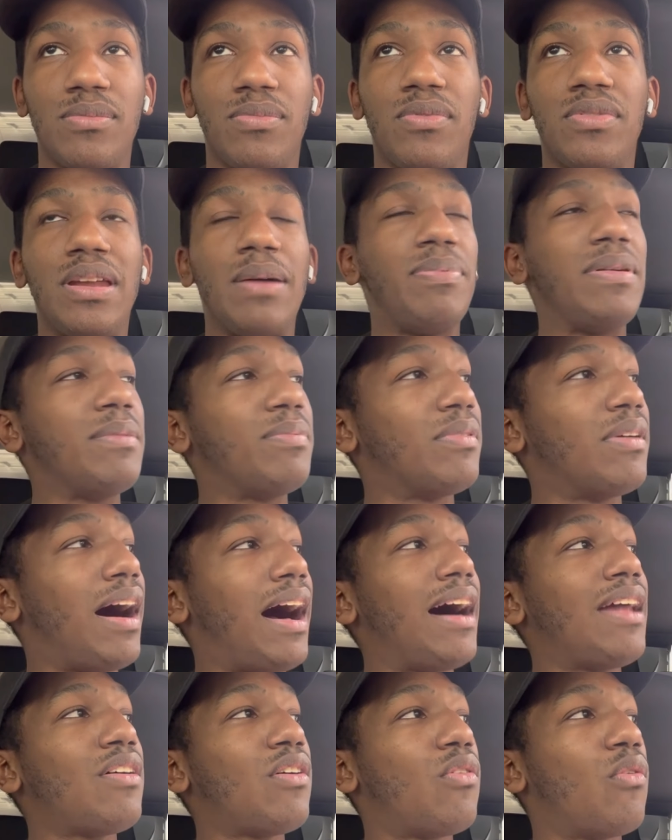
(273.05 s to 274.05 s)
or form. Now, people,
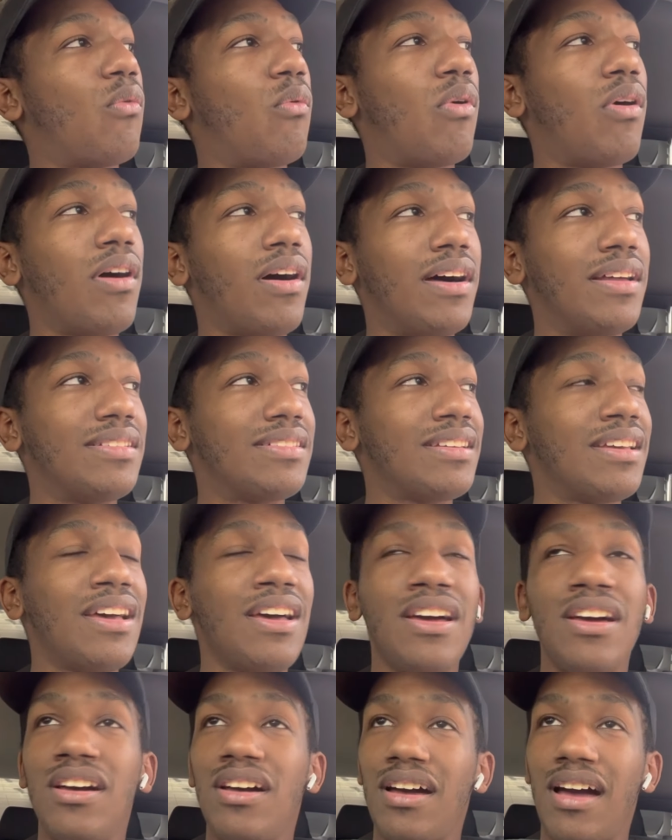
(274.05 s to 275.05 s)
I don't want.
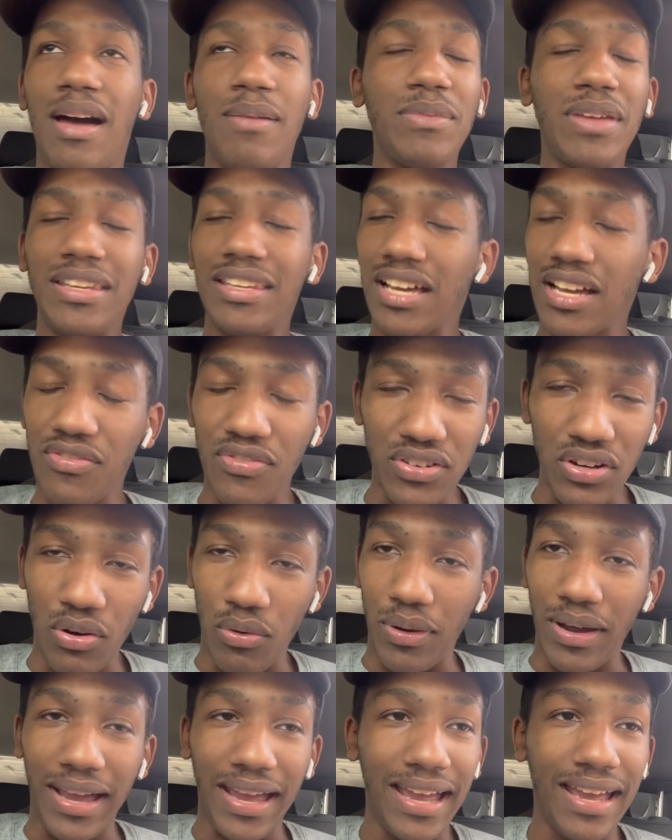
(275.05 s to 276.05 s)
I'm not looking for no
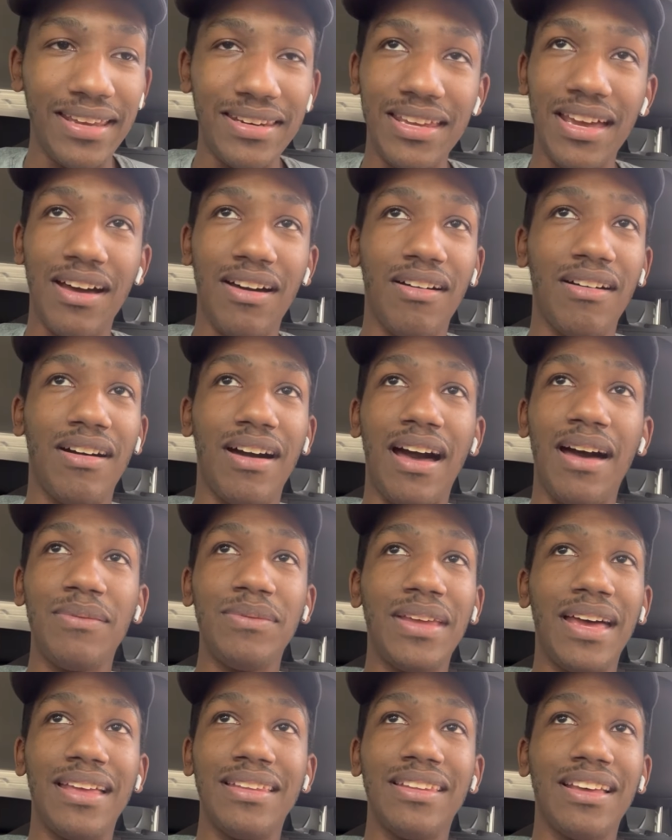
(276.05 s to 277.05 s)
handout. I'm
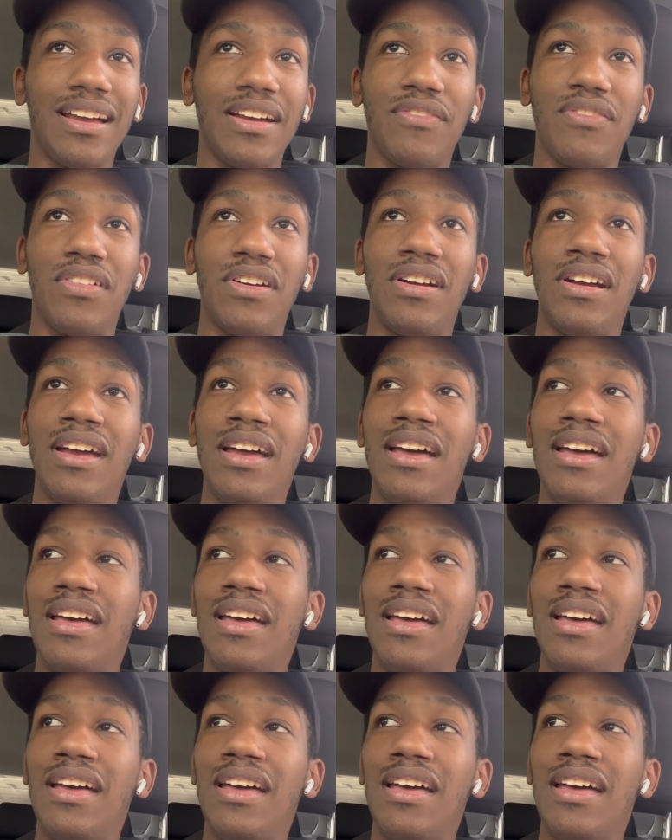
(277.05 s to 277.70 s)
not looking for,